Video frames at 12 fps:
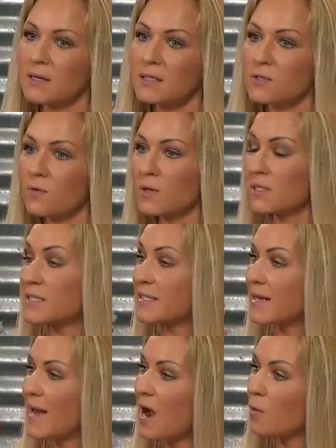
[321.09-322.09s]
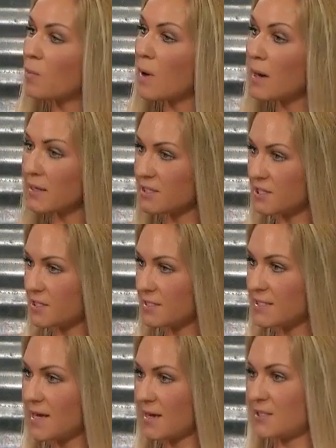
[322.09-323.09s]
to understand how much
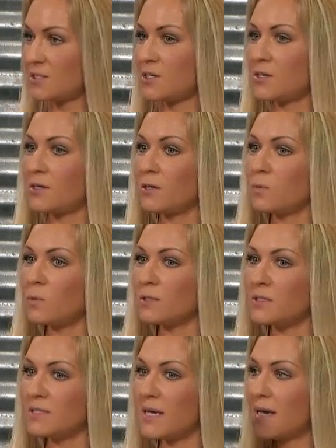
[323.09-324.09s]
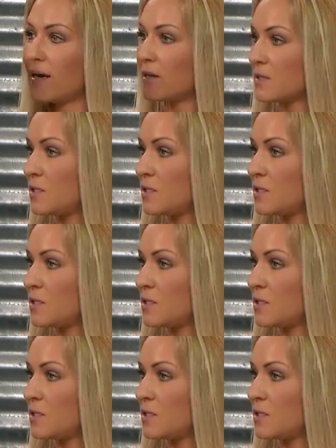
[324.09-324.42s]
texture you want to take